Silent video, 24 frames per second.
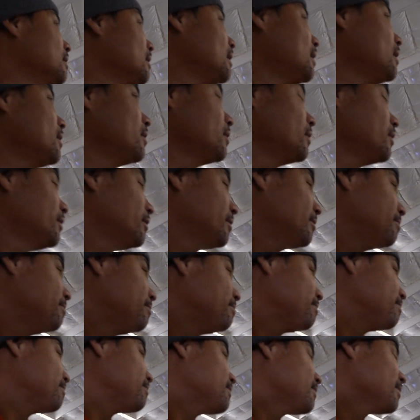don't know
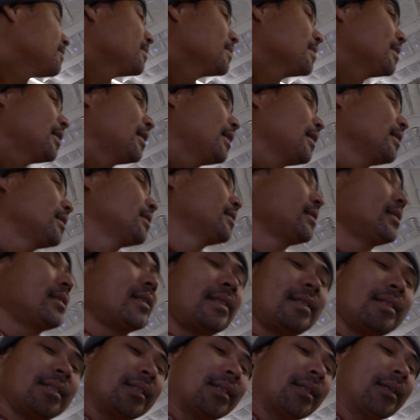it's,
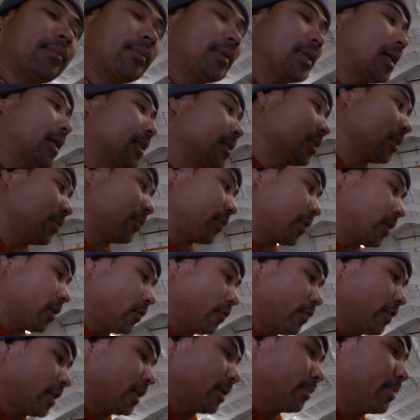I'm, I just feel
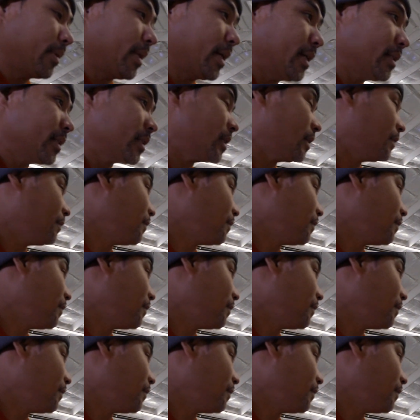very blessed I